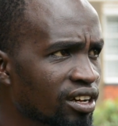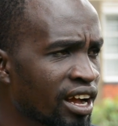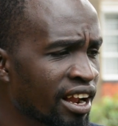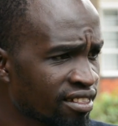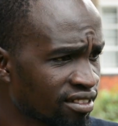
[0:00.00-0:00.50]

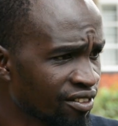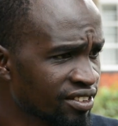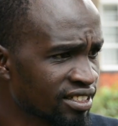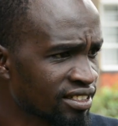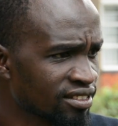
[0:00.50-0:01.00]
health
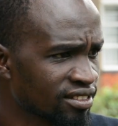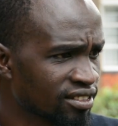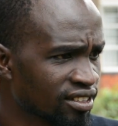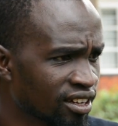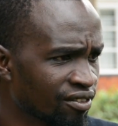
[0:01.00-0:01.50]

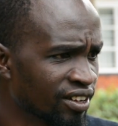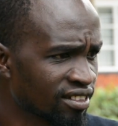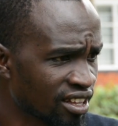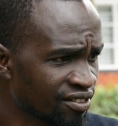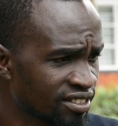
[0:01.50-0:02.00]
services, uh, vet
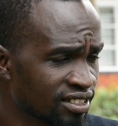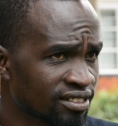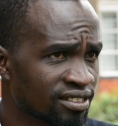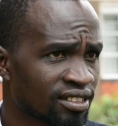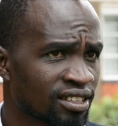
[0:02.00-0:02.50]

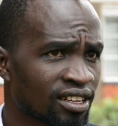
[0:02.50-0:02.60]
services.